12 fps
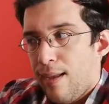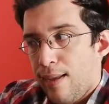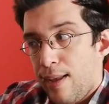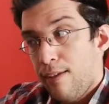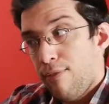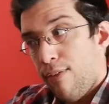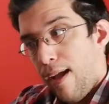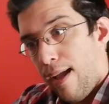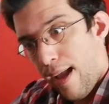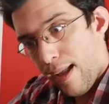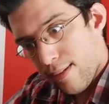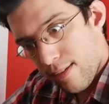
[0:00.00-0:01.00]
if I
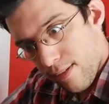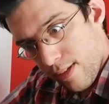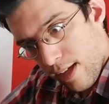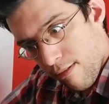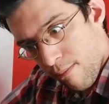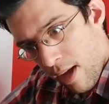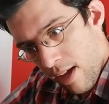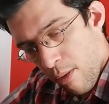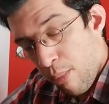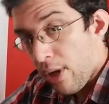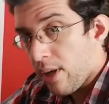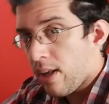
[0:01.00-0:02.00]
had to give my
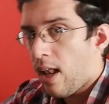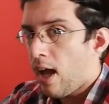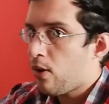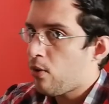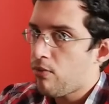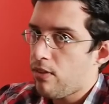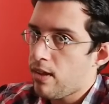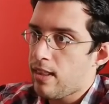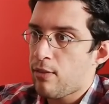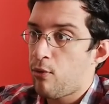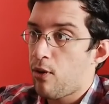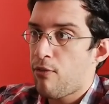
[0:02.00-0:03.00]
opinion, I don't think
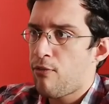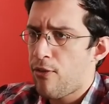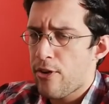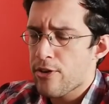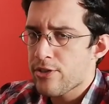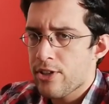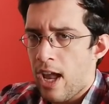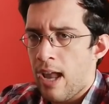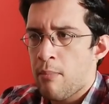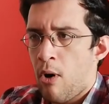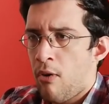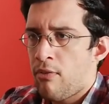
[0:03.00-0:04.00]
that for a first
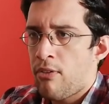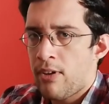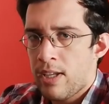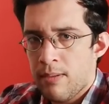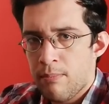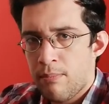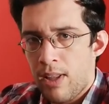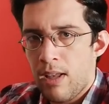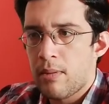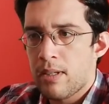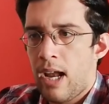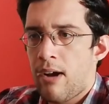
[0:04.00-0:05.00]
game, offering
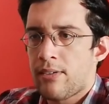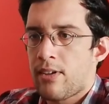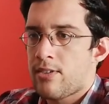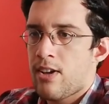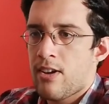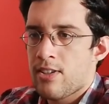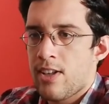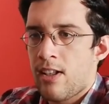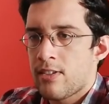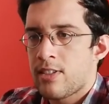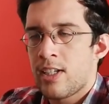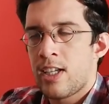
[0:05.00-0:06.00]
playable characters as
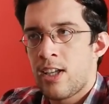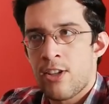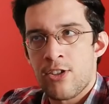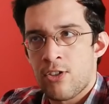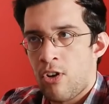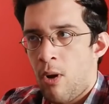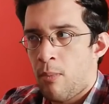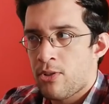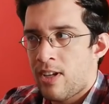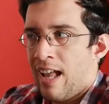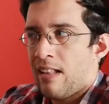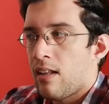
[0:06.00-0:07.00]
DLC is a good option.
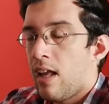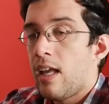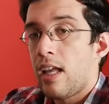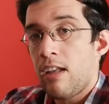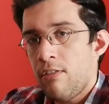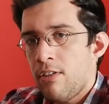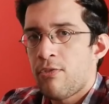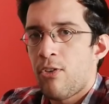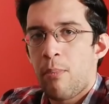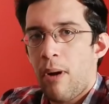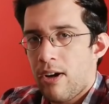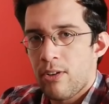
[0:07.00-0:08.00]
Hell, even for
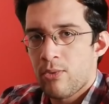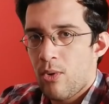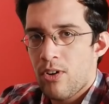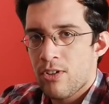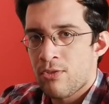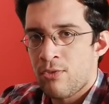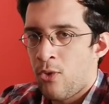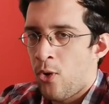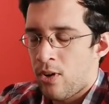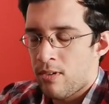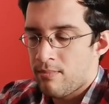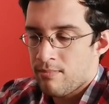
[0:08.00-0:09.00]
Pirate Warriors
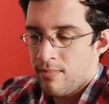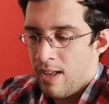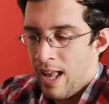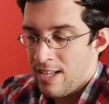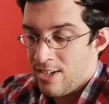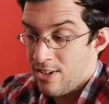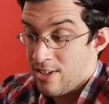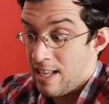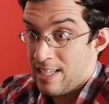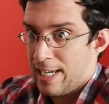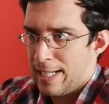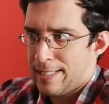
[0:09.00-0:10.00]
4, just as
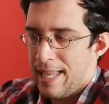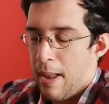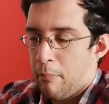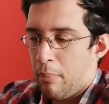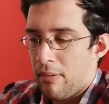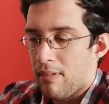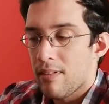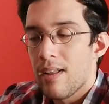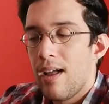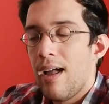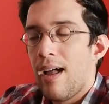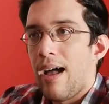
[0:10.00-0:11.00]
an example,
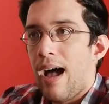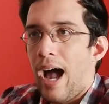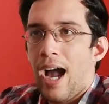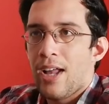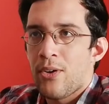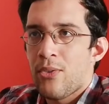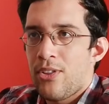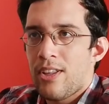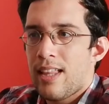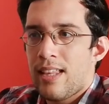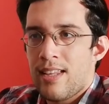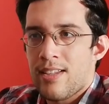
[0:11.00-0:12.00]
I don't think
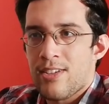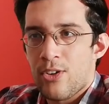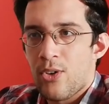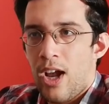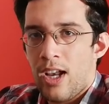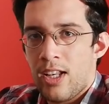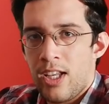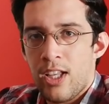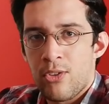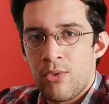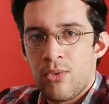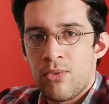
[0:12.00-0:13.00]
that it's a good idea
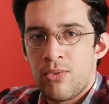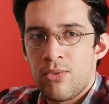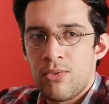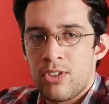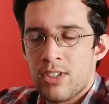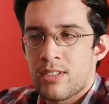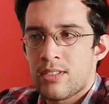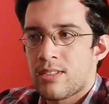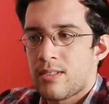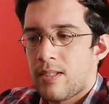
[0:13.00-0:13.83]
to just